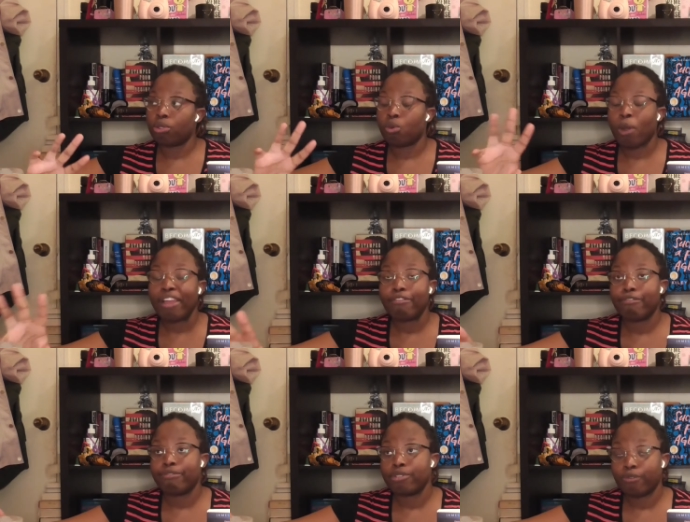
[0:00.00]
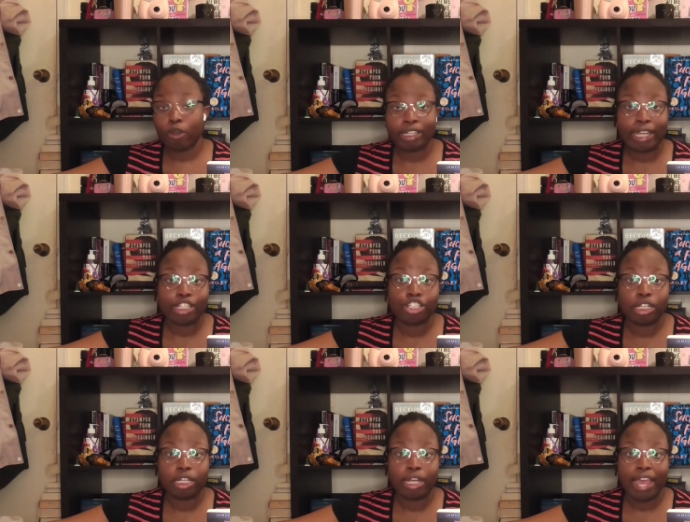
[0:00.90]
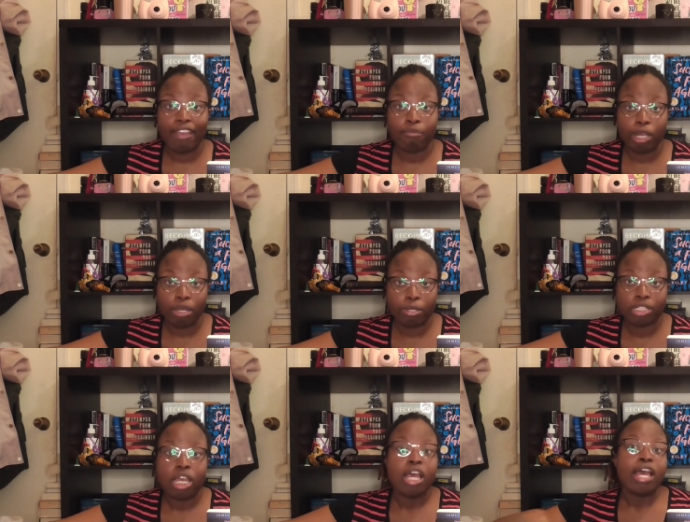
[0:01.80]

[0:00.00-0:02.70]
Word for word: the wife's fault that she couldn't have babies